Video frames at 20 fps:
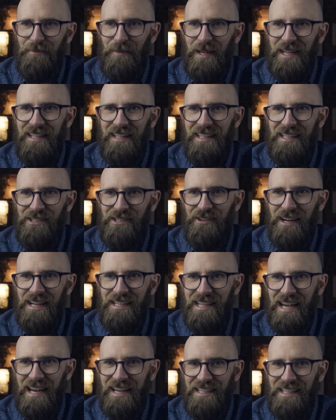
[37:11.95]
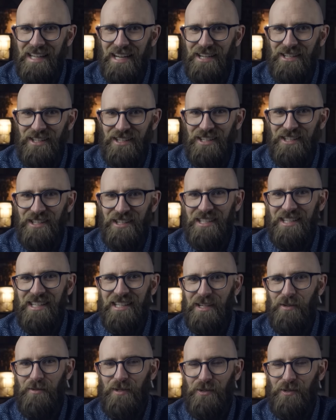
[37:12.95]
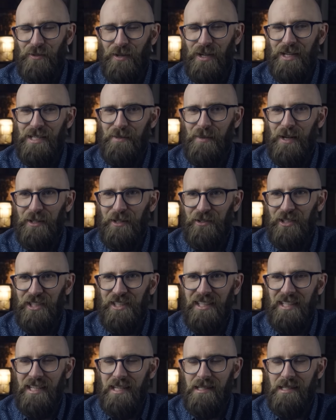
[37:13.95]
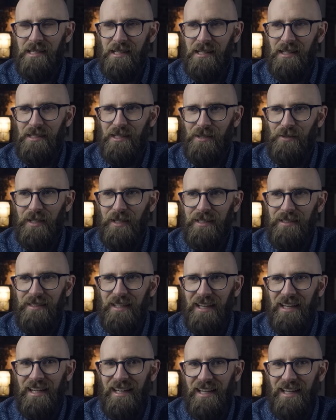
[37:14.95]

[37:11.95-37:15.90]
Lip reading: making these crazy accusations just because he was right about the one thing he started with.